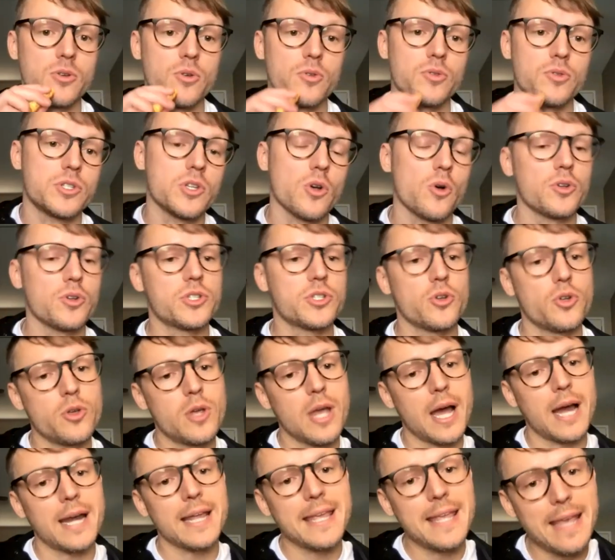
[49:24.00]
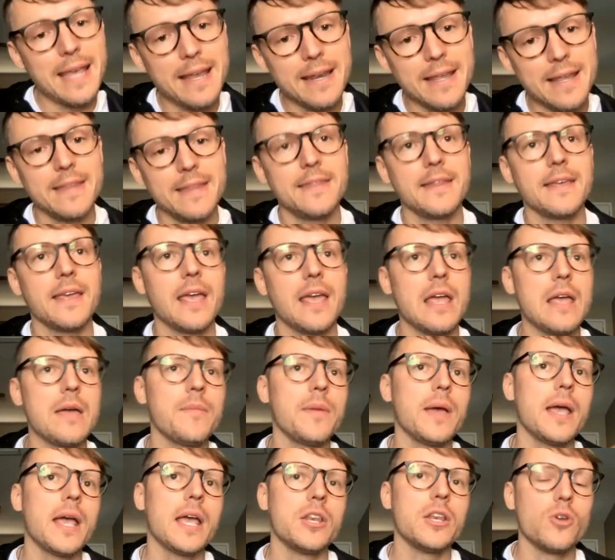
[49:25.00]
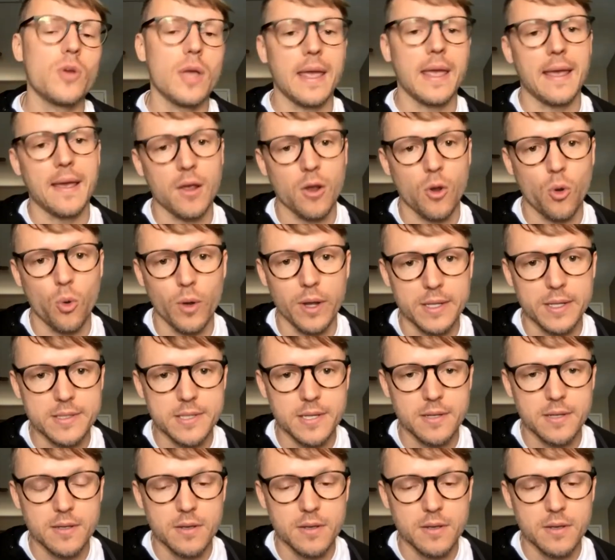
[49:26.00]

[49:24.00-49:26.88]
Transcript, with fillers: you. So you got to get in the game, and you can't quit.